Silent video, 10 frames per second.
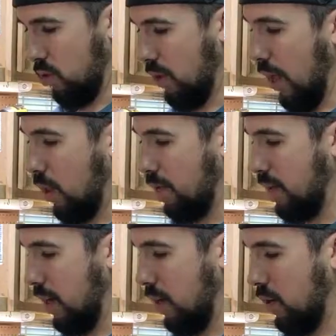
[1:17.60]
Now I've
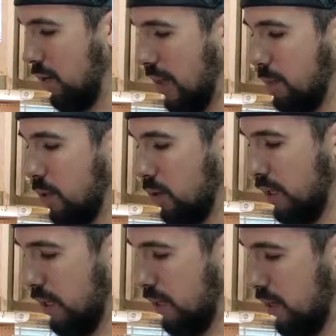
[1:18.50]
got all the
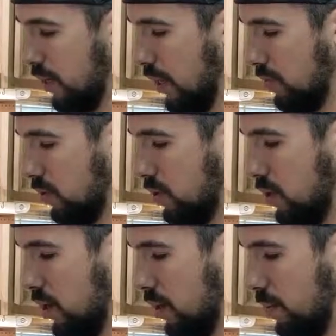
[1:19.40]
abalone in and leveled.
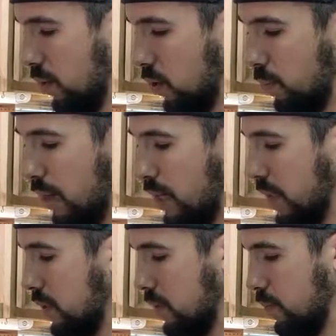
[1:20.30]
The whole
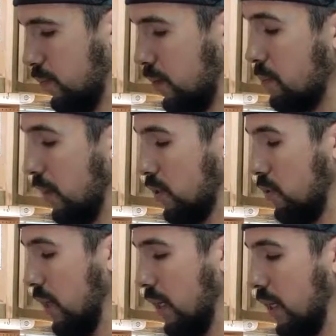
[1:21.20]
body's pretty much
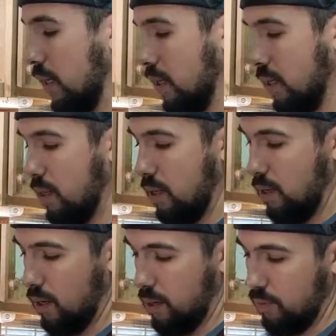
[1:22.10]
ready
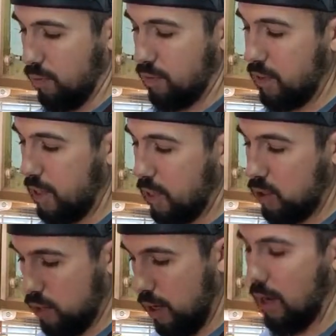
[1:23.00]
for
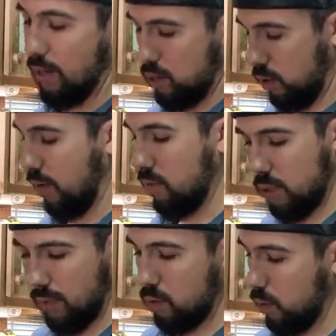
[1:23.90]
finish. I still
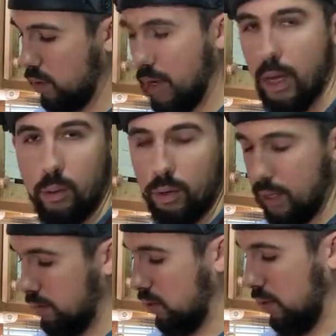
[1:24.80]
obviously have to do all the neck work
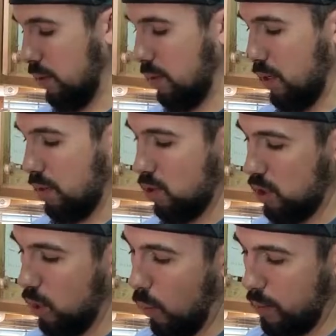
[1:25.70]
and everything, but I'm just
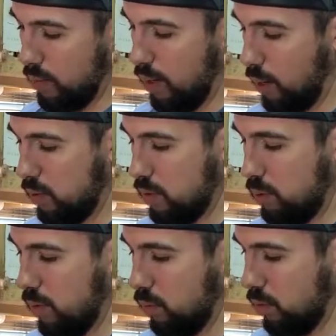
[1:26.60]
going to wipe it down with
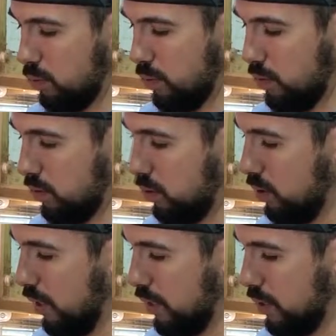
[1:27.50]
some mineral spirits so
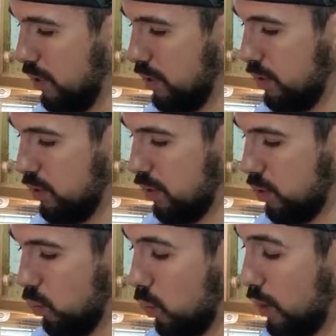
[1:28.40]
you guys can get a sense
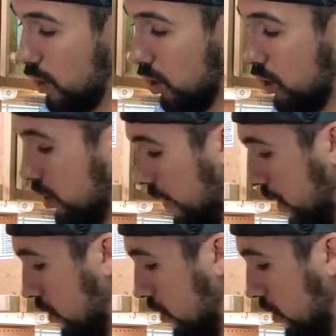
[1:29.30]
of what it'll look like